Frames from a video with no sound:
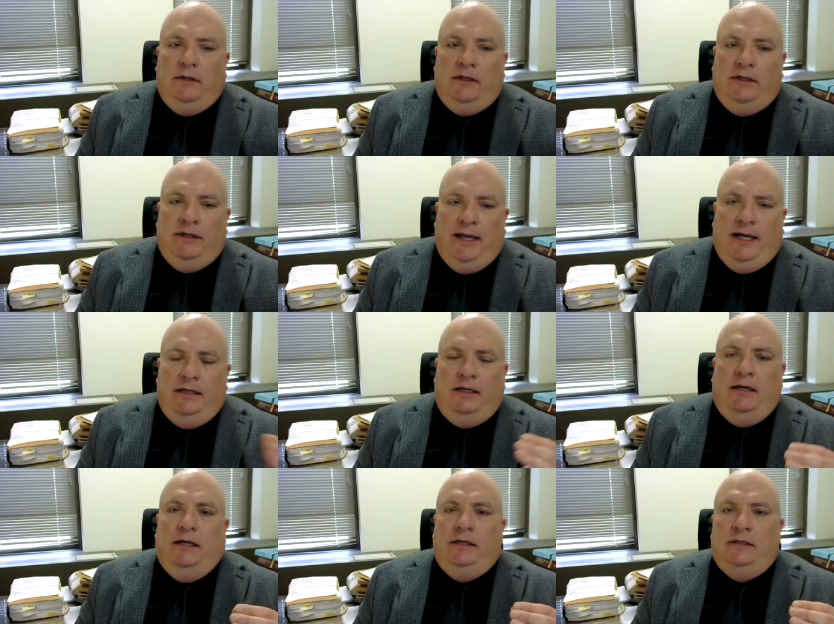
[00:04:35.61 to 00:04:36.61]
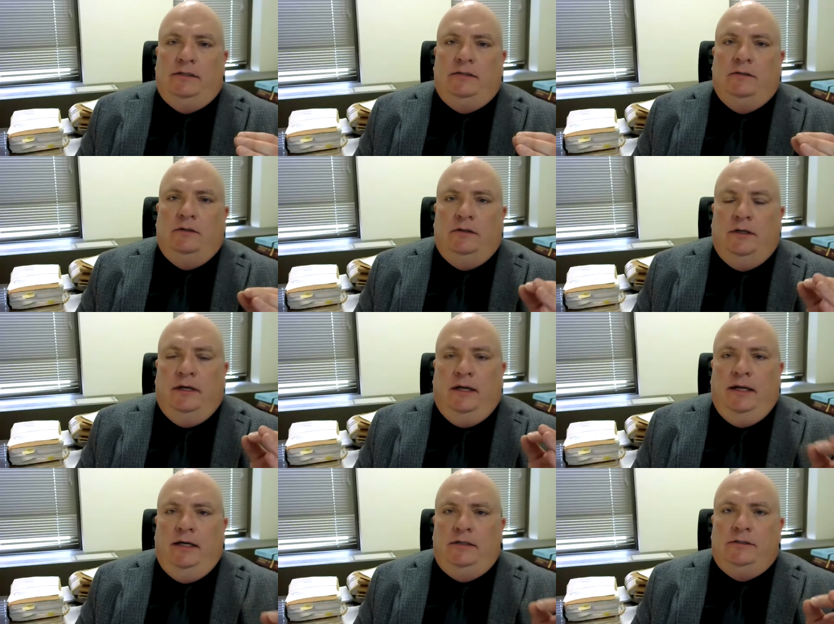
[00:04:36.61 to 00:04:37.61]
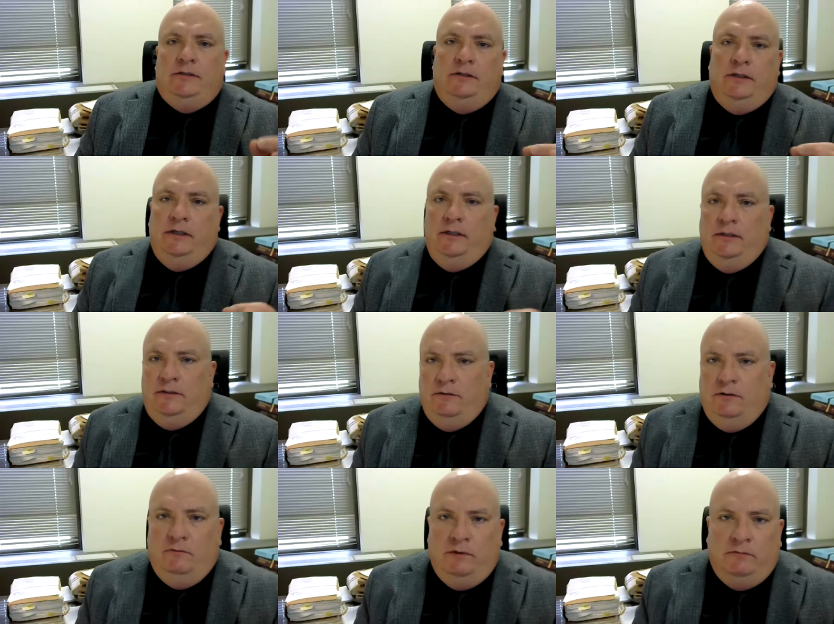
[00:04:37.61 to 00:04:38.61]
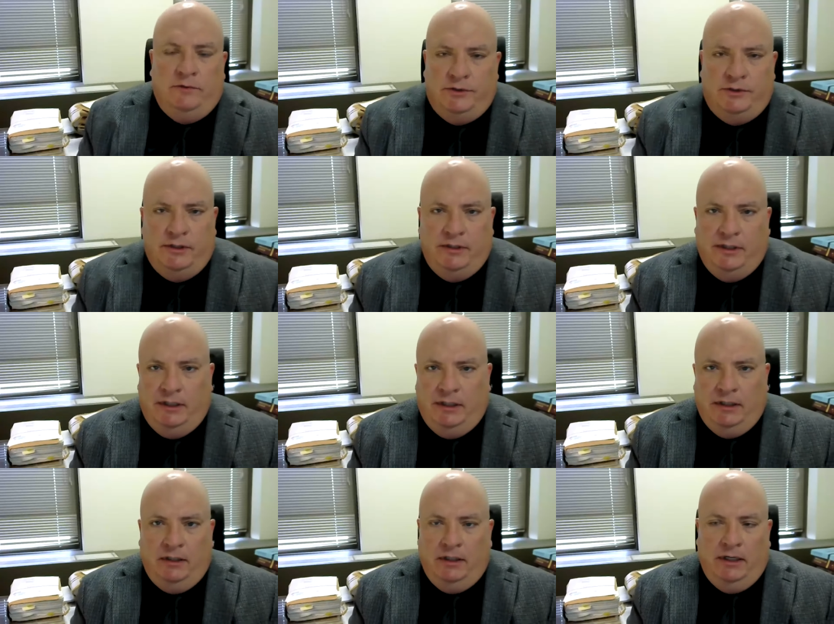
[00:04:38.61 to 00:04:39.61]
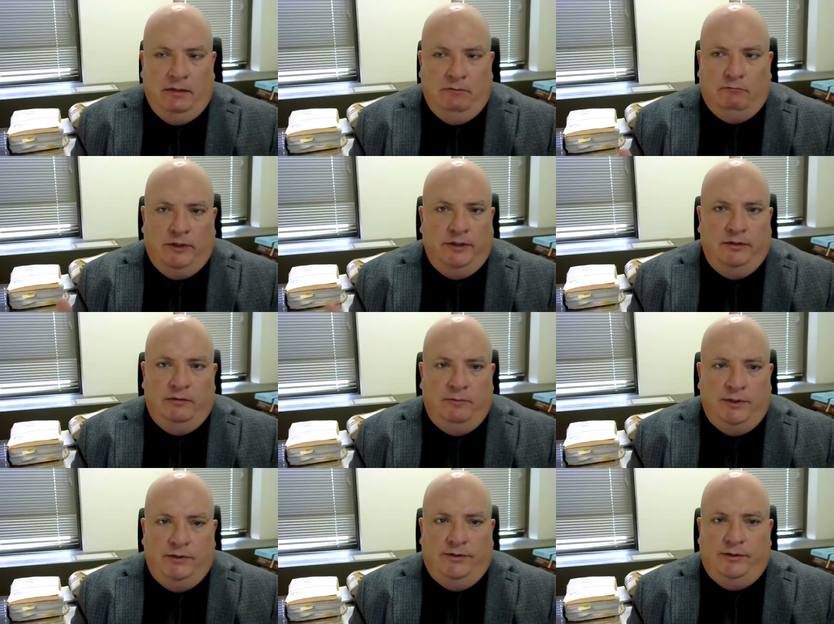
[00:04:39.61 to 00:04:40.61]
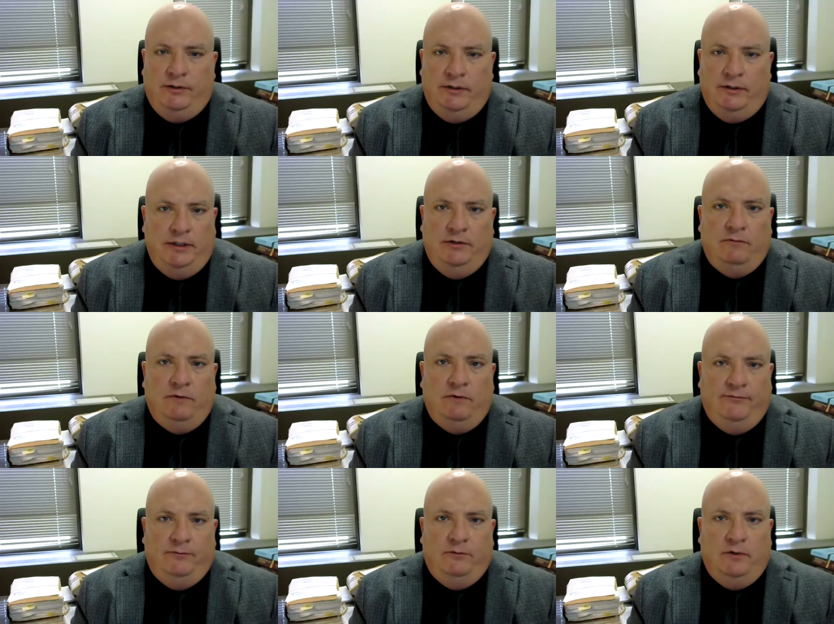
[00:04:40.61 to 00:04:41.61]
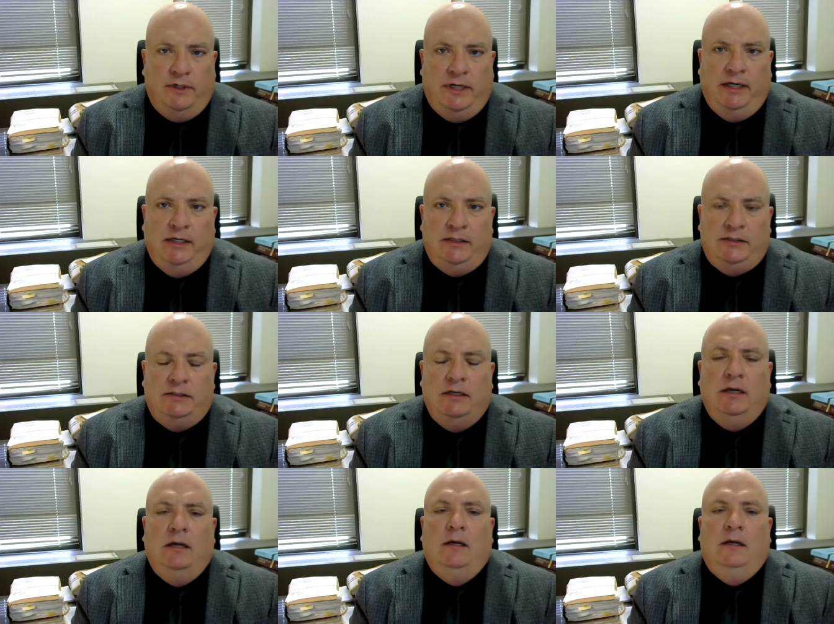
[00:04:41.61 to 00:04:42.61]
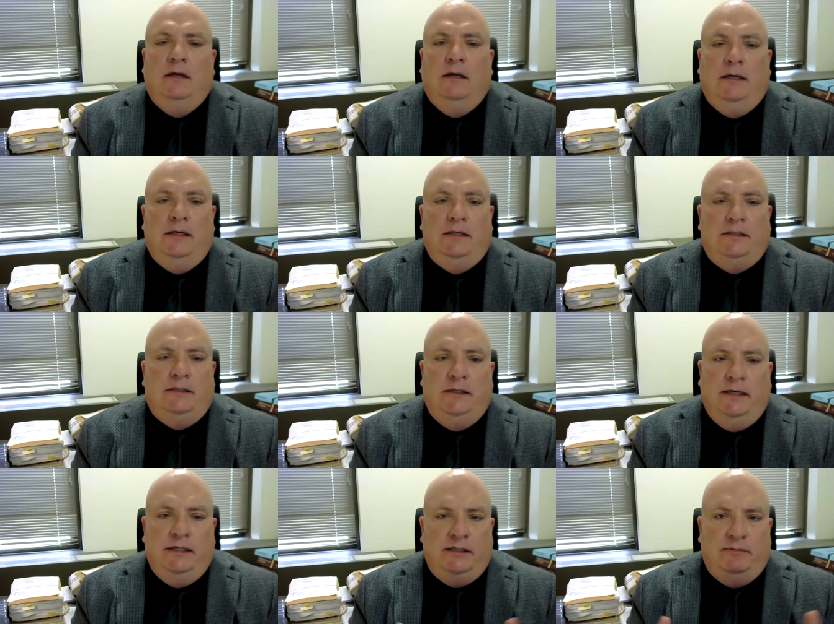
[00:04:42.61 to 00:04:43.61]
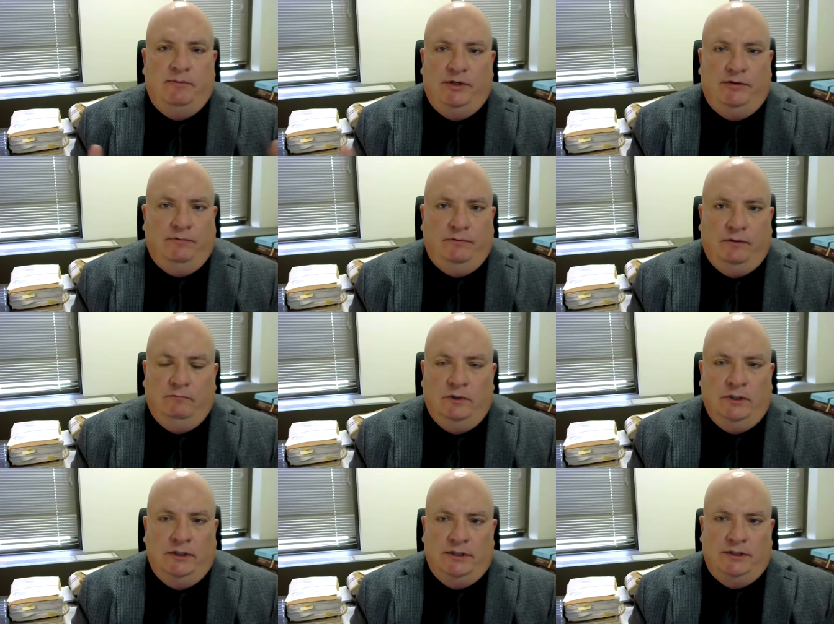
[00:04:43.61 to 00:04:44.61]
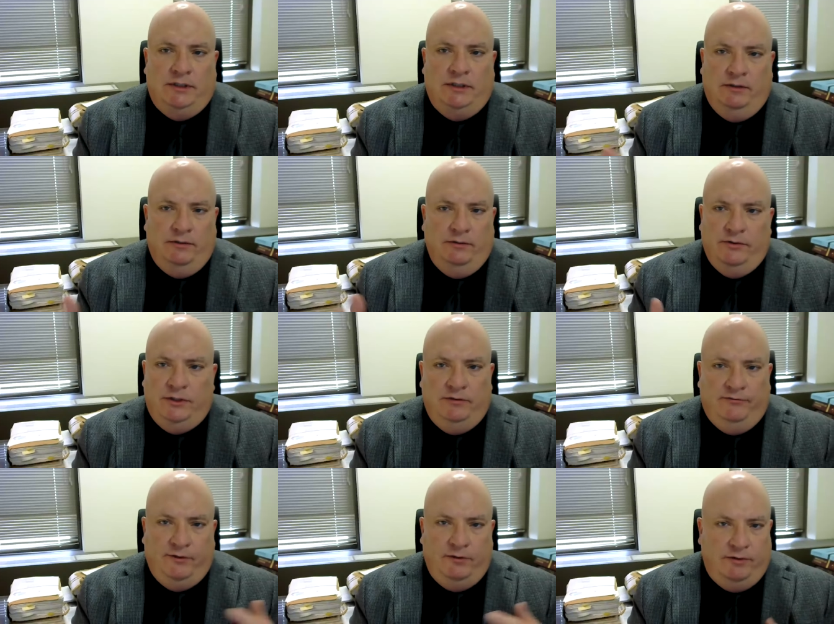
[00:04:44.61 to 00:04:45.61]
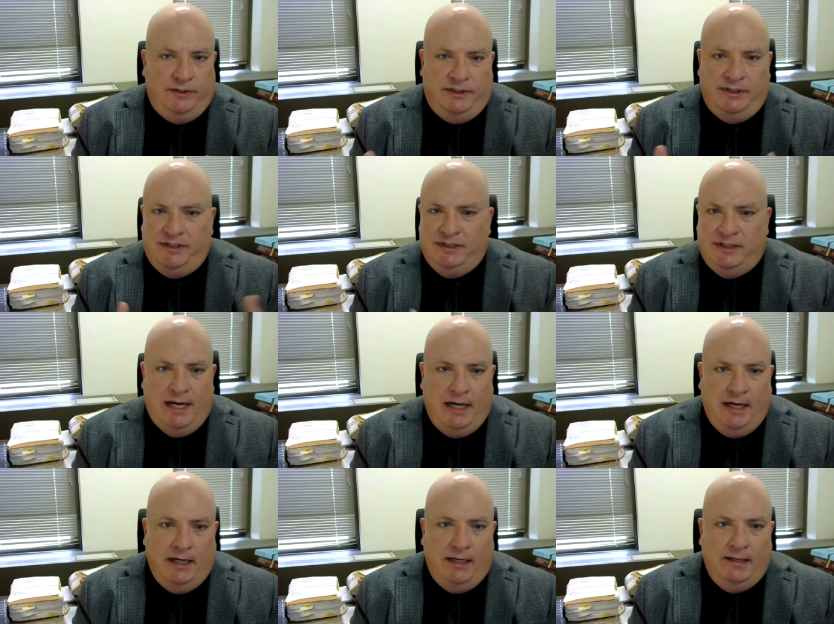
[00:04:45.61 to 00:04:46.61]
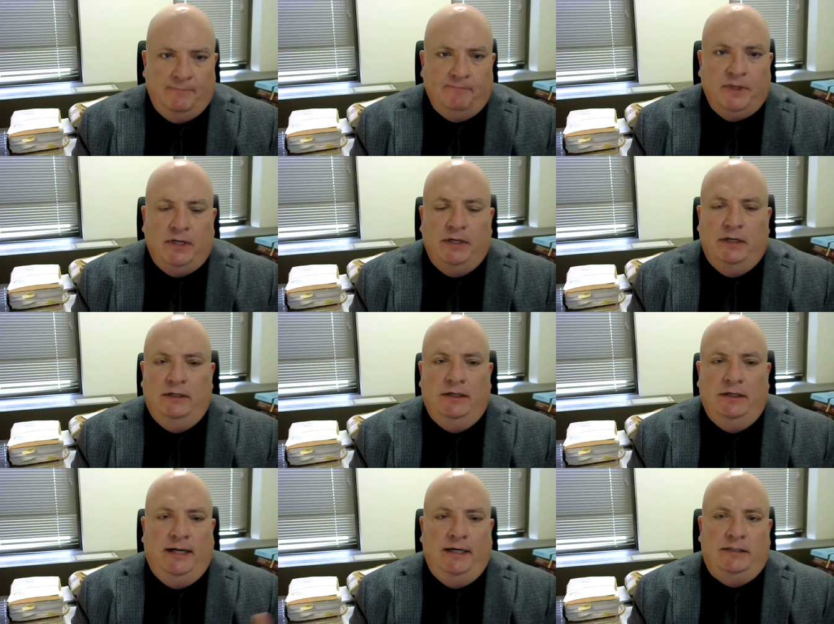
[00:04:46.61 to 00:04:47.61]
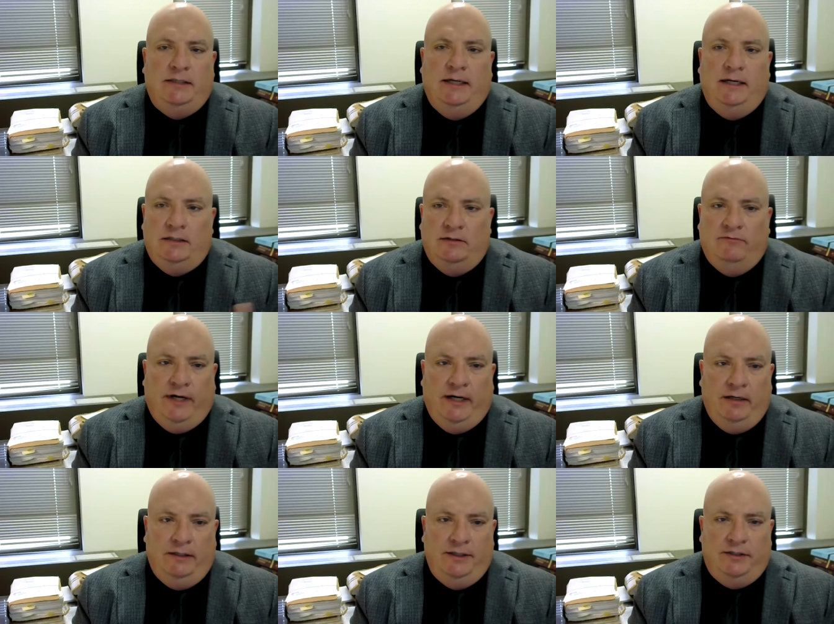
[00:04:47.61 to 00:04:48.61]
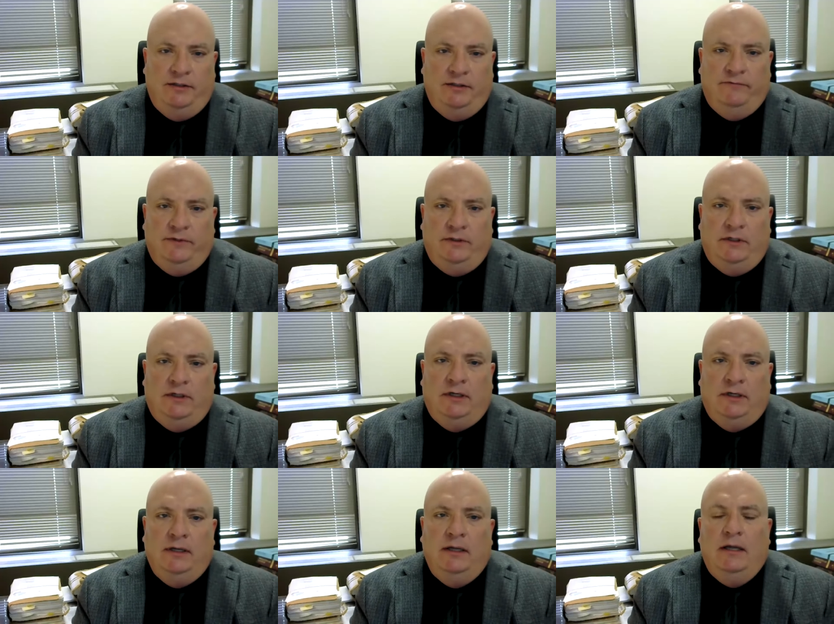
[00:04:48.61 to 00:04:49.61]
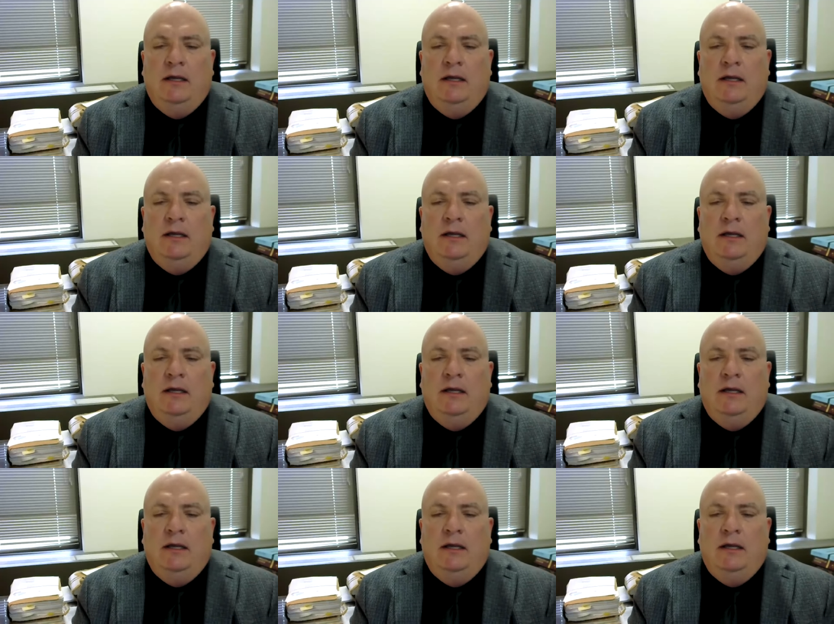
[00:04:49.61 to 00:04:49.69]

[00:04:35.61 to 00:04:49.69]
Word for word: In that case, the Ninth Circuit took what was uh, a run of the mill 1324 case. Uh, Sineneng-Smith was inducing folks to stay in the United States in violation of the law